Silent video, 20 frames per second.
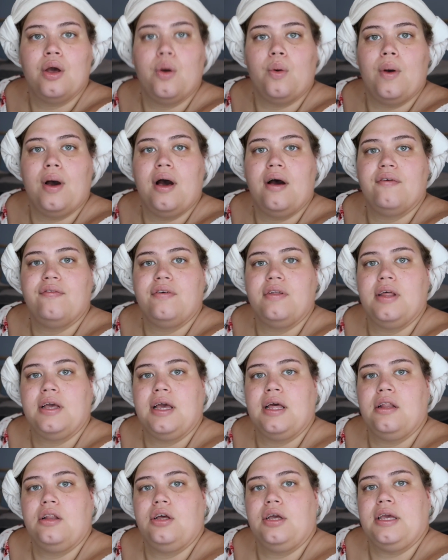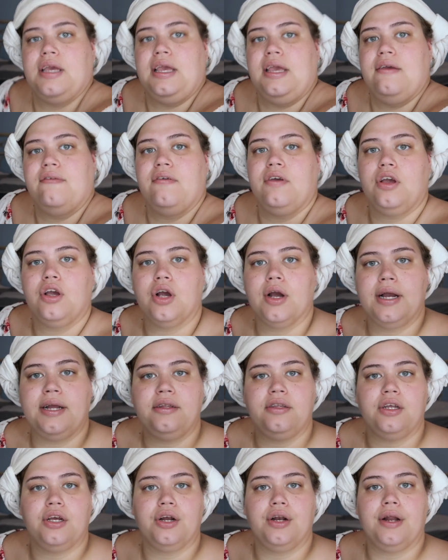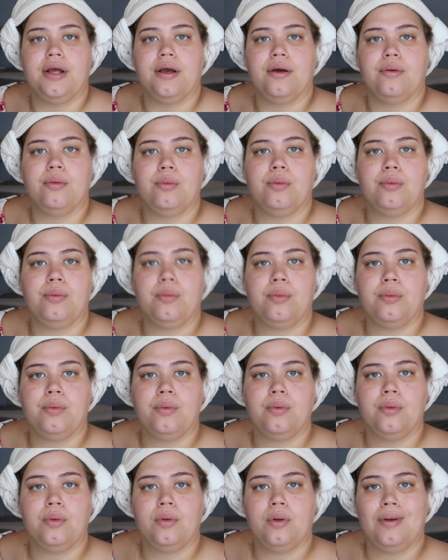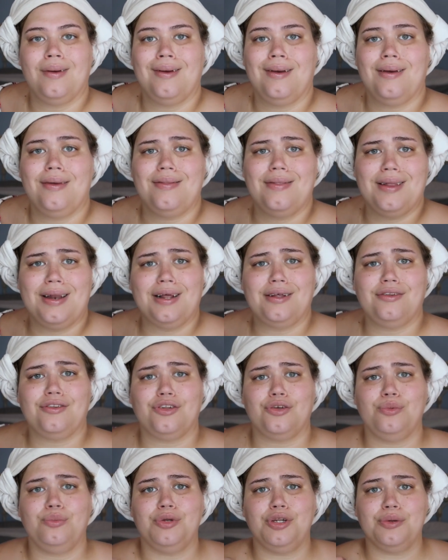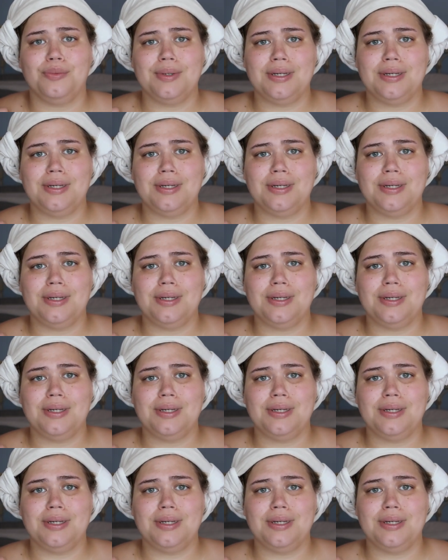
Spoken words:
Wow, I feel like I look even crazier now that I zoomed you